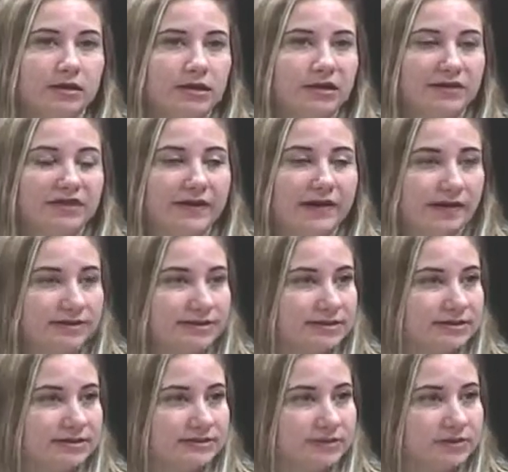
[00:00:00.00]

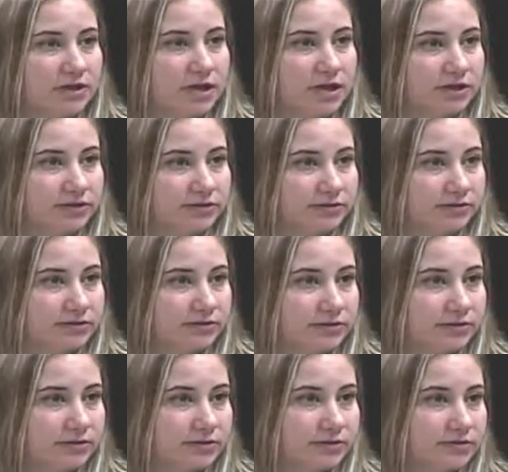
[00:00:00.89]
thousands of
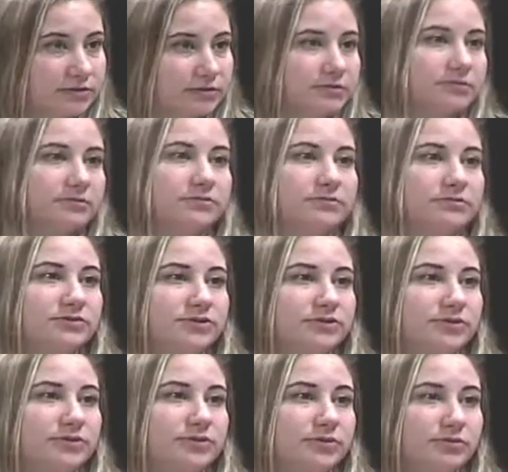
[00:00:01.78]
dollars
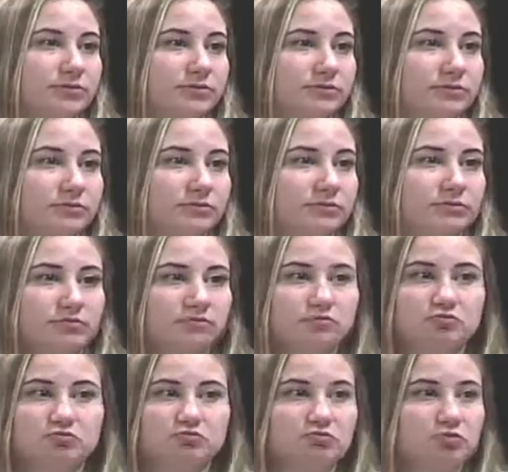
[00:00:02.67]
to
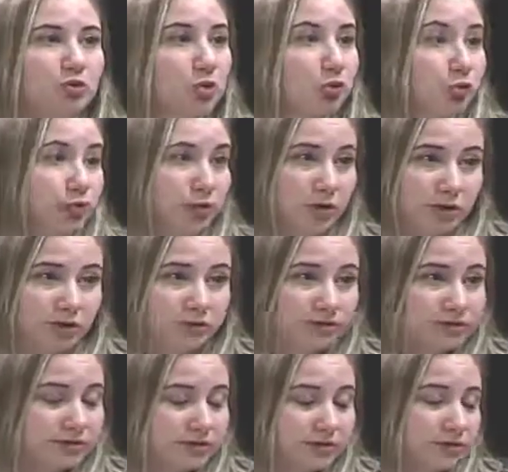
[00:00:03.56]
who
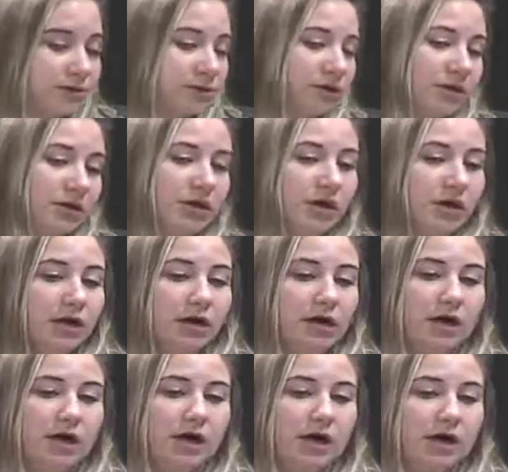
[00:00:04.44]
knows
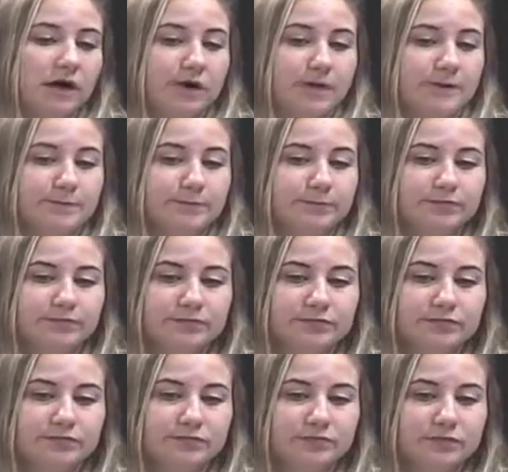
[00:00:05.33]
um,
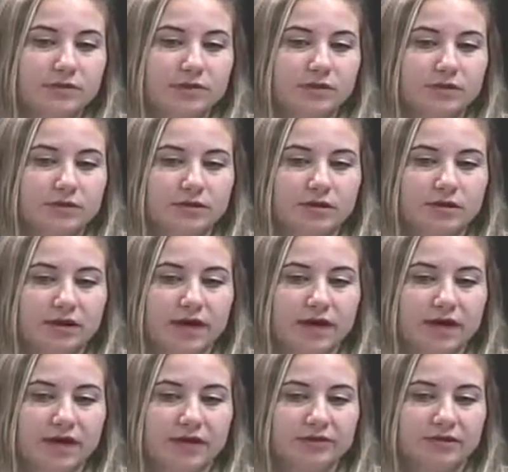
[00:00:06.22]

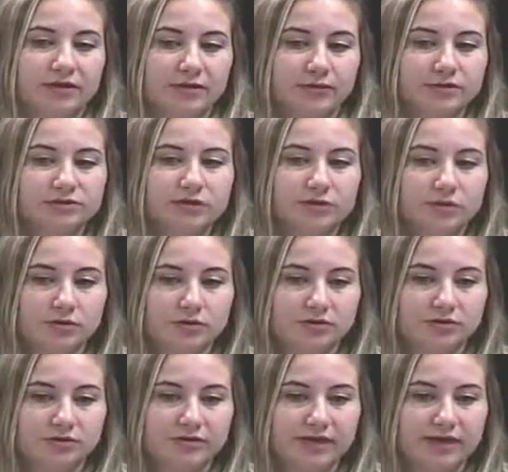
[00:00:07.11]
and they were
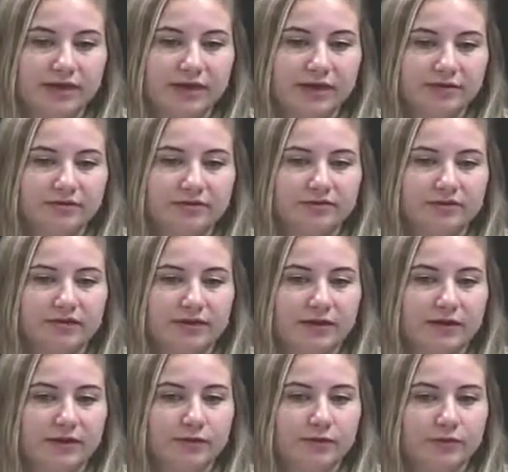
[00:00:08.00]
told that
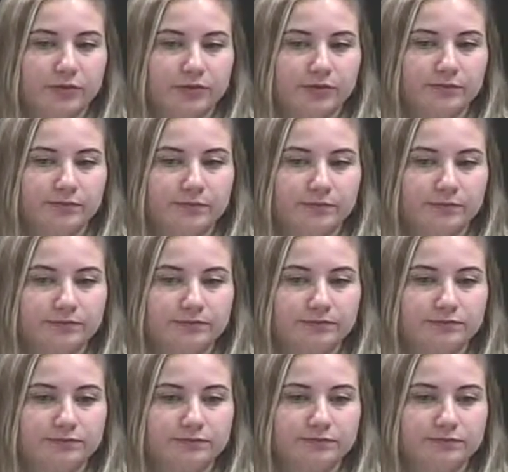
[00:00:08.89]
they would
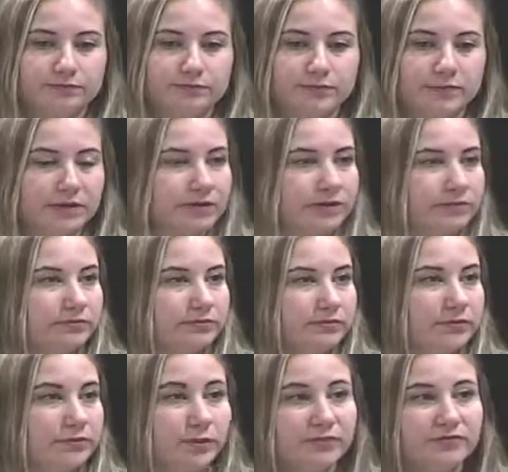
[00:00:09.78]
be
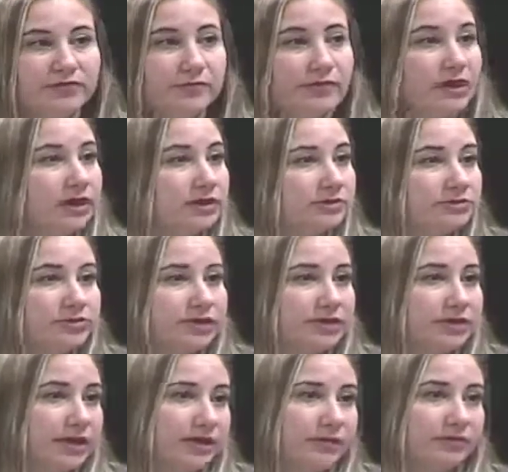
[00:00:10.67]
removed from the country.
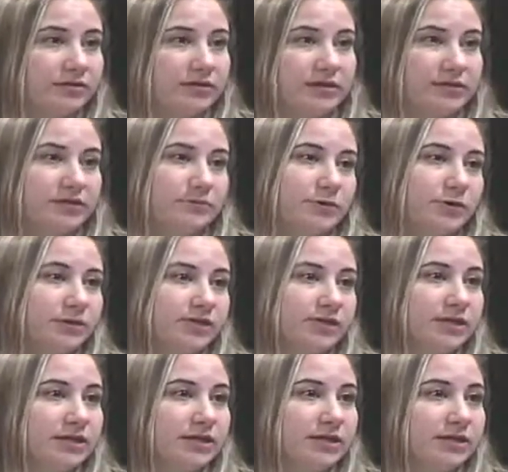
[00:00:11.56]
Now, this
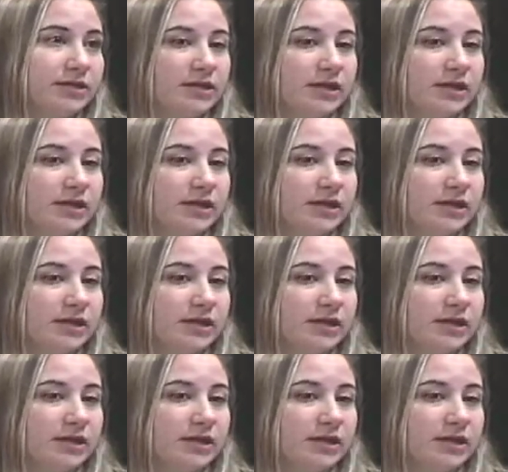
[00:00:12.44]
person